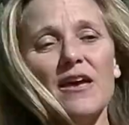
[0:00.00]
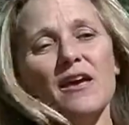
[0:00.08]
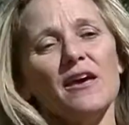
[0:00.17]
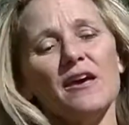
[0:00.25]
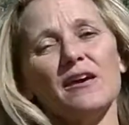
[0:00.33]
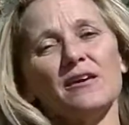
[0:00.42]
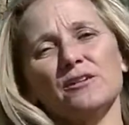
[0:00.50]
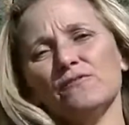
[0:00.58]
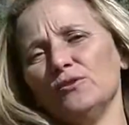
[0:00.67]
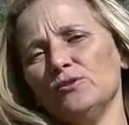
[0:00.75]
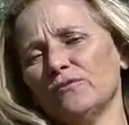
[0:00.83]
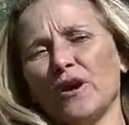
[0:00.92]
And
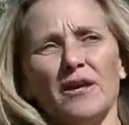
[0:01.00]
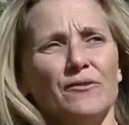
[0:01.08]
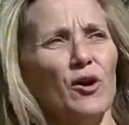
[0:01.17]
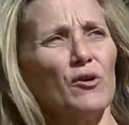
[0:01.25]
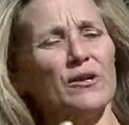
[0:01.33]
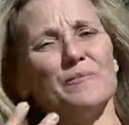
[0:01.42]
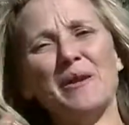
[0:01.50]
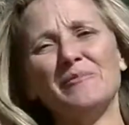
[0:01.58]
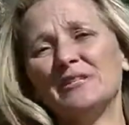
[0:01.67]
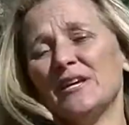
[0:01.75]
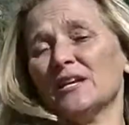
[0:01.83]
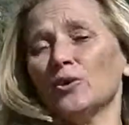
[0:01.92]
if you've kind of already
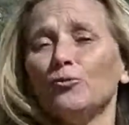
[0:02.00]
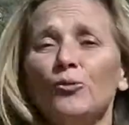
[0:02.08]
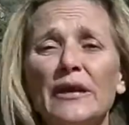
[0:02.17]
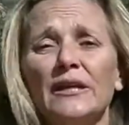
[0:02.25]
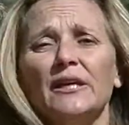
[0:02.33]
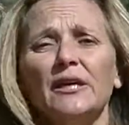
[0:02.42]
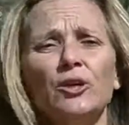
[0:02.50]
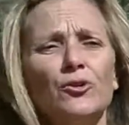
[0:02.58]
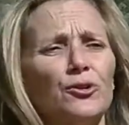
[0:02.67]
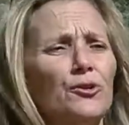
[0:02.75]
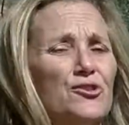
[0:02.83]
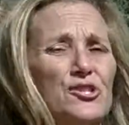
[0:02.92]
maybe taken Reiki,
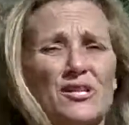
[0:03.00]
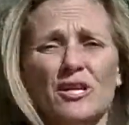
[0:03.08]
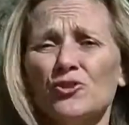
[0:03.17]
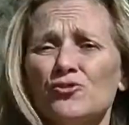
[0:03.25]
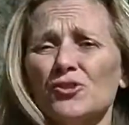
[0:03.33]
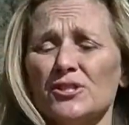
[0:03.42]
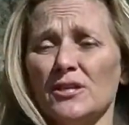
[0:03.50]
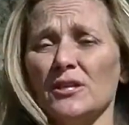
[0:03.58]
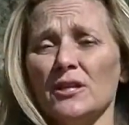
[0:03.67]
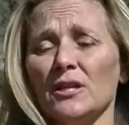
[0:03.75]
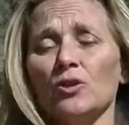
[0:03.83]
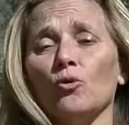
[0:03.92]
or you're just interested
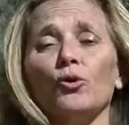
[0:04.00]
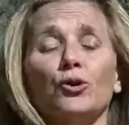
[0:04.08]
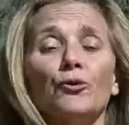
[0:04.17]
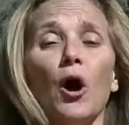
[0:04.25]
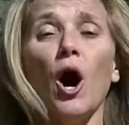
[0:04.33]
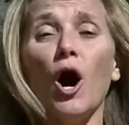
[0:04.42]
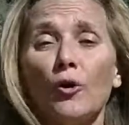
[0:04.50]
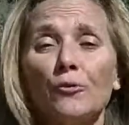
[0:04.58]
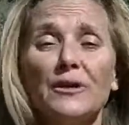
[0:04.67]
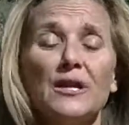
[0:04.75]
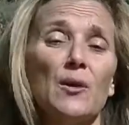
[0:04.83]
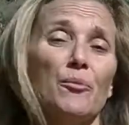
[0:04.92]
in it, or you're
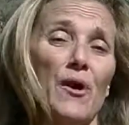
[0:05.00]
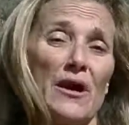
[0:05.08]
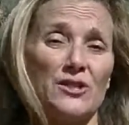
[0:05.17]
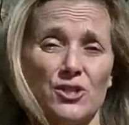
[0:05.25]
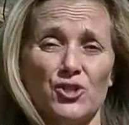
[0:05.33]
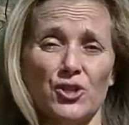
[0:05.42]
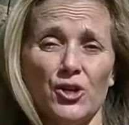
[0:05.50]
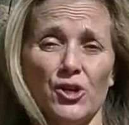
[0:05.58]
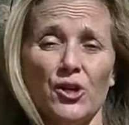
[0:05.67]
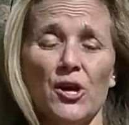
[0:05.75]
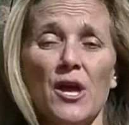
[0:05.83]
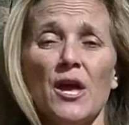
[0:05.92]
already a
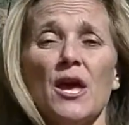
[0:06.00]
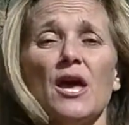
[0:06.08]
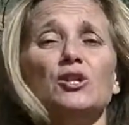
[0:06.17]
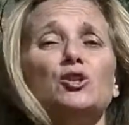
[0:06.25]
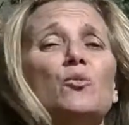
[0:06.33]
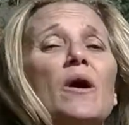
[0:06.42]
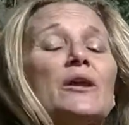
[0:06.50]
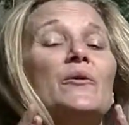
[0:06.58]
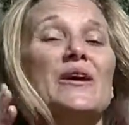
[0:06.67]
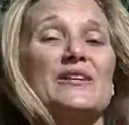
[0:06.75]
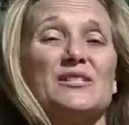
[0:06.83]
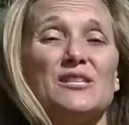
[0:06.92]
practitioner and you want to
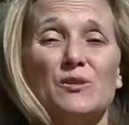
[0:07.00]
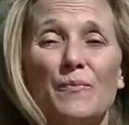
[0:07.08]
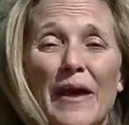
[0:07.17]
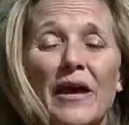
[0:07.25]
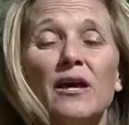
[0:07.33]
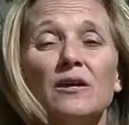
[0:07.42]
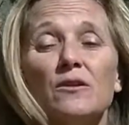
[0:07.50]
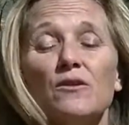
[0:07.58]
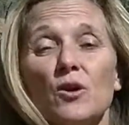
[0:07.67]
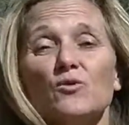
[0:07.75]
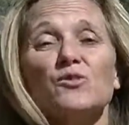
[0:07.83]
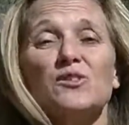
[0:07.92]
expand
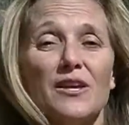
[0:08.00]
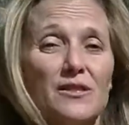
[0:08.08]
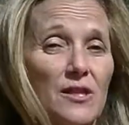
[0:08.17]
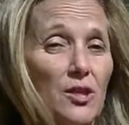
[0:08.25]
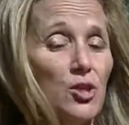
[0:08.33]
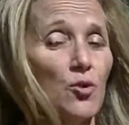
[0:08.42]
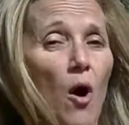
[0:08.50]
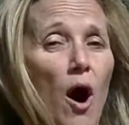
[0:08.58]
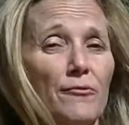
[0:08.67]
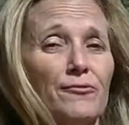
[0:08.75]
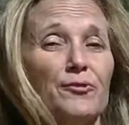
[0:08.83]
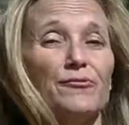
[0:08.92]
those things that you
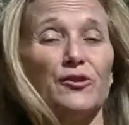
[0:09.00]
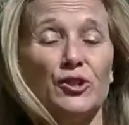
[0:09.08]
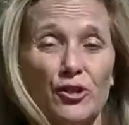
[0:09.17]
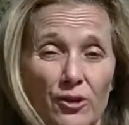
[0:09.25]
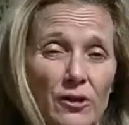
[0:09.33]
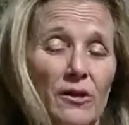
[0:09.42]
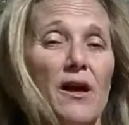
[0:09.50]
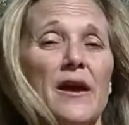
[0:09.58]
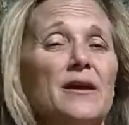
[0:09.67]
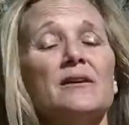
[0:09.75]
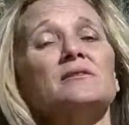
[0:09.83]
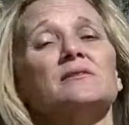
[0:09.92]
offer for your
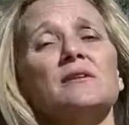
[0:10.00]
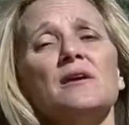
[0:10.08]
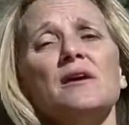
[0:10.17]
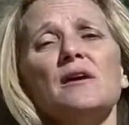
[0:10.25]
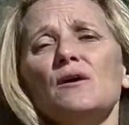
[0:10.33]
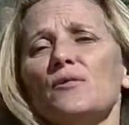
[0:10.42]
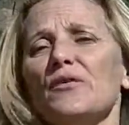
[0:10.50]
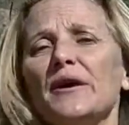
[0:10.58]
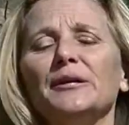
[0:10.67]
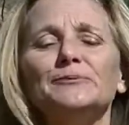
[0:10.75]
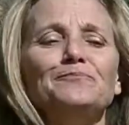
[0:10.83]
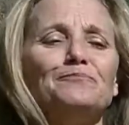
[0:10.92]
clients,
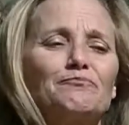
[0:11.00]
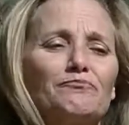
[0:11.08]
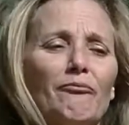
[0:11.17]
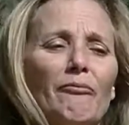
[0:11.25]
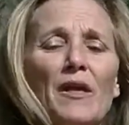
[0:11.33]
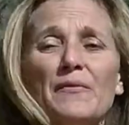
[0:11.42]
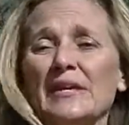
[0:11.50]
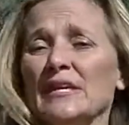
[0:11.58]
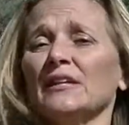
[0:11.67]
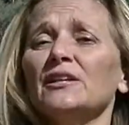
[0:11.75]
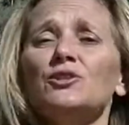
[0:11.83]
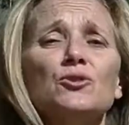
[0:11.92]
then the
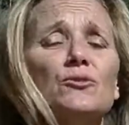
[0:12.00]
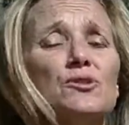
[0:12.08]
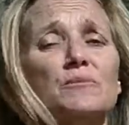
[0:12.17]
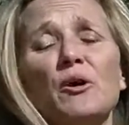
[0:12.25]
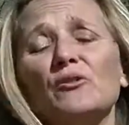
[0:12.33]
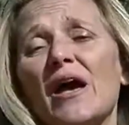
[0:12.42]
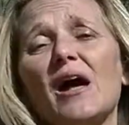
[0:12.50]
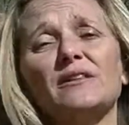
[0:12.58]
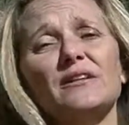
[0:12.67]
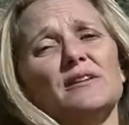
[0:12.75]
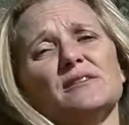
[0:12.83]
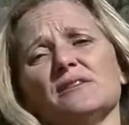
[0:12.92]
Healing Tools and
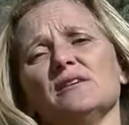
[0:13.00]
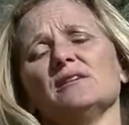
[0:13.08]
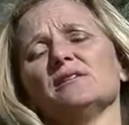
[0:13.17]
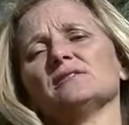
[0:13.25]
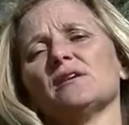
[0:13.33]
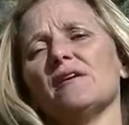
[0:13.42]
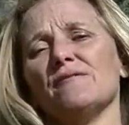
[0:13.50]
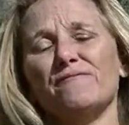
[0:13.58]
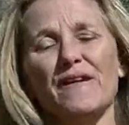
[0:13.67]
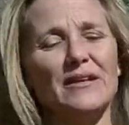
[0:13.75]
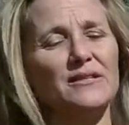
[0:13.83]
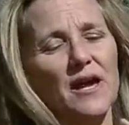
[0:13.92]
Modalities is a
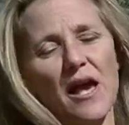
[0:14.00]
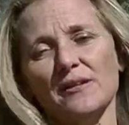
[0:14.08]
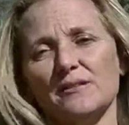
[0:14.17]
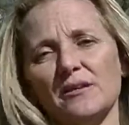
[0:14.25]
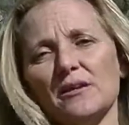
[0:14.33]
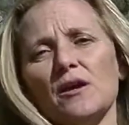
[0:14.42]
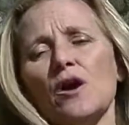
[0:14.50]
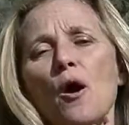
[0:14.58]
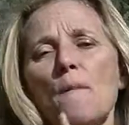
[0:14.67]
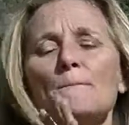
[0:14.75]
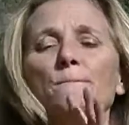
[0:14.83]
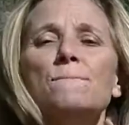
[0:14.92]
fantastic
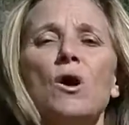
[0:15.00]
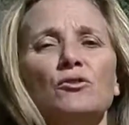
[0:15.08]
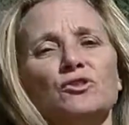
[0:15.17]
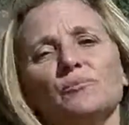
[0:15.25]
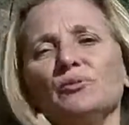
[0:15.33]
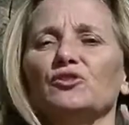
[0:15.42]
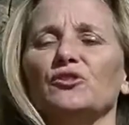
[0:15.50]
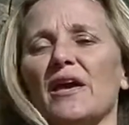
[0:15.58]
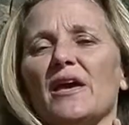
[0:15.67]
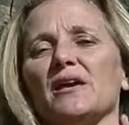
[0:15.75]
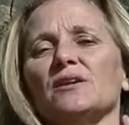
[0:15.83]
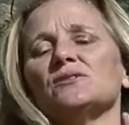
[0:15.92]
multiple
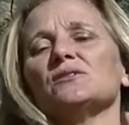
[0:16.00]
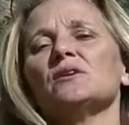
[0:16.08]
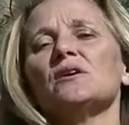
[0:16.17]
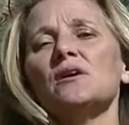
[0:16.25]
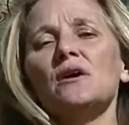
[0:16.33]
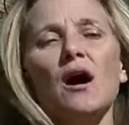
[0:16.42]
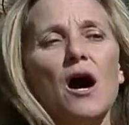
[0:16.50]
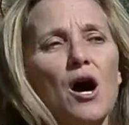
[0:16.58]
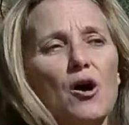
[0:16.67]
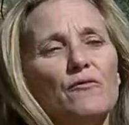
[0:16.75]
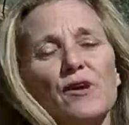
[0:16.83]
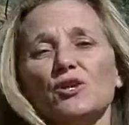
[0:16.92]
days
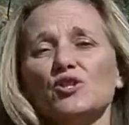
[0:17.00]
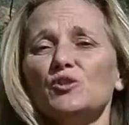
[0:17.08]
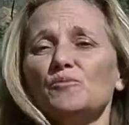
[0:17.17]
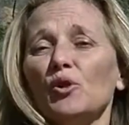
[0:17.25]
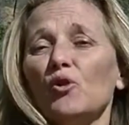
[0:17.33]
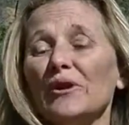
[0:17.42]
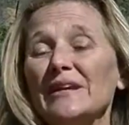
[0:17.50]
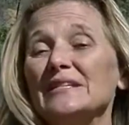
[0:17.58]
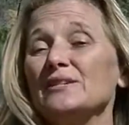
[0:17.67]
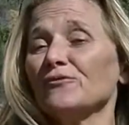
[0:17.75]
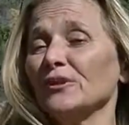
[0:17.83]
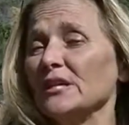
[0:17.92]
of exploring
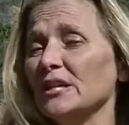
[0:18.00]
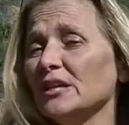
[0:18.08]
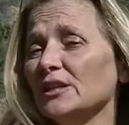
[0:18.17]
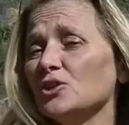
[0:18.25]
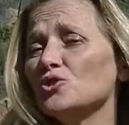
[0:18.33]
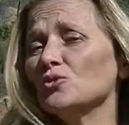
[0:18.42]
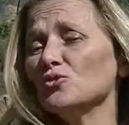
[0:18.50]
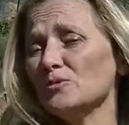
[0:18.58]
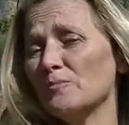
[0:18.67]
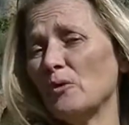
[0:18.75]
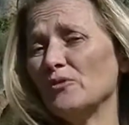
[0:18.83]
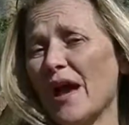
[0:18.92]
different healing tools
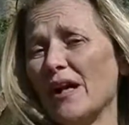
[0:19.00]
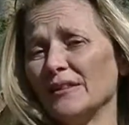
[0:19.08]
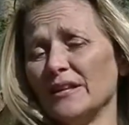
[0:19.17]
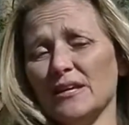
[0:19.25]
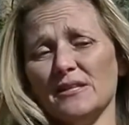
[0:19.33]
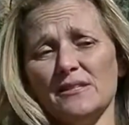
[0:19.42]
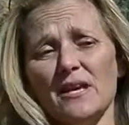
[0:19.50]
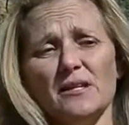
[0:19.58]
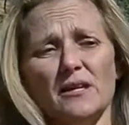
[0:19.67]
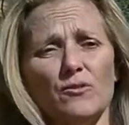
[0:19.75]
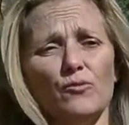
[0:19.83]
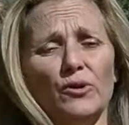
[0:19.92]
and modalities that
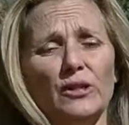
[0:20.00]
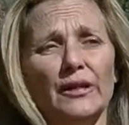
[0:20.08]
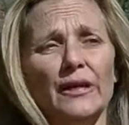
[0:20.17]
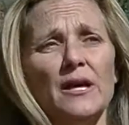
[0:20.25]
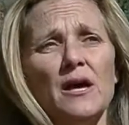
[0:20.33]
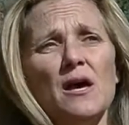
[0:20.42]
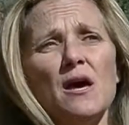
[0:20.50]
can really